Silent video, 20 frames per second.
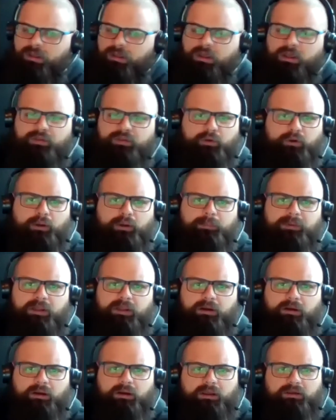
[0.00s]
They're going to be there
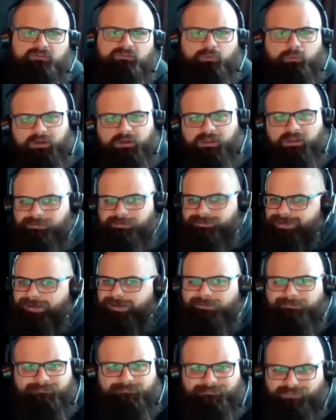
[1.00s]
the next 20 years. I
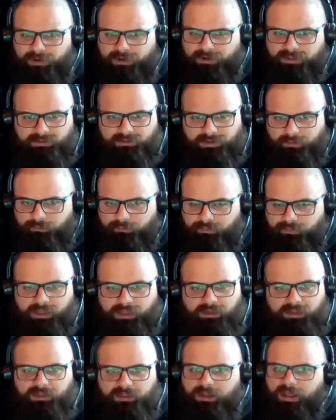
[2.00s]
don't fucking know that.
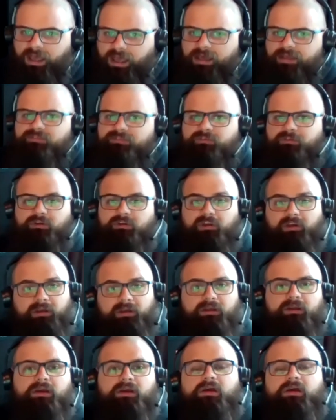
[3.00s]
And odds are good.